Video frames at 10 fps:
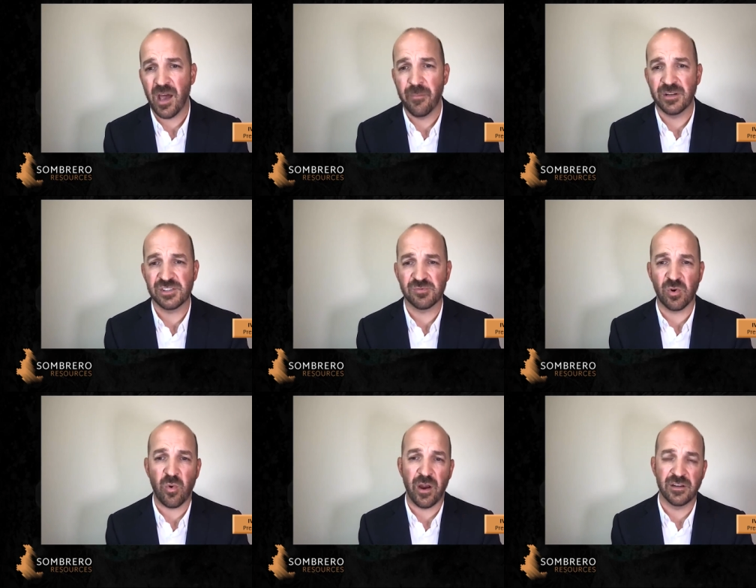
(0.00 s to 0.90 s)
how much is
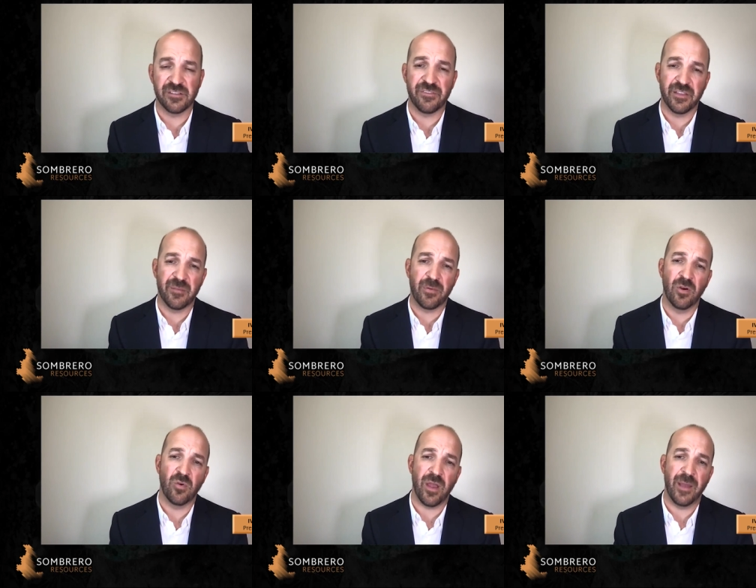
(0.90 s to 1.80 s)
required to fund the
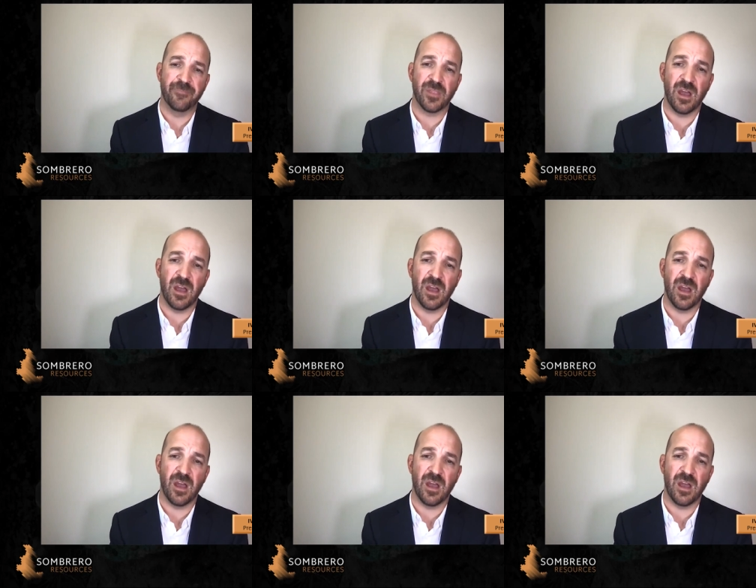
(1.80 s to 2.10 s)
program?